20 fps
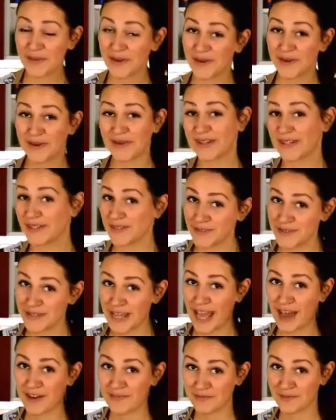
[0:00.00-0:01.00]
here and you'd
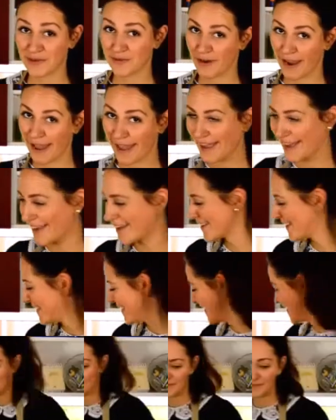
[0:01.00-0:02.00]
have meringue,
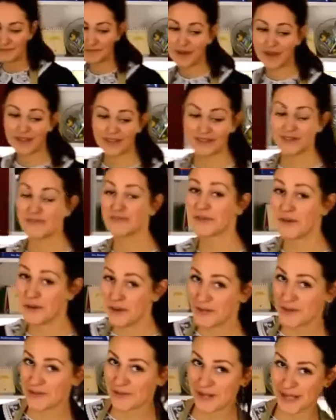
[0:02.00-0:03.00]
but of
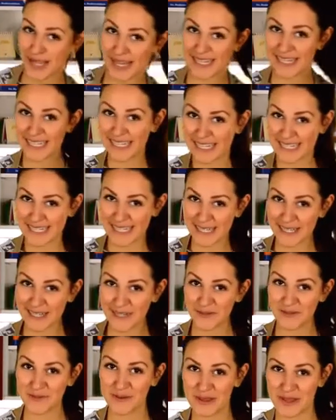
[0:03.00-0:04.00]
course we're going to
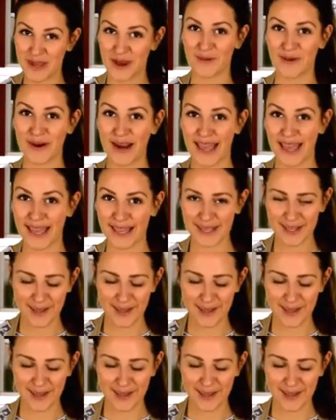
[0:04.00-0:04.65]
continue with our egg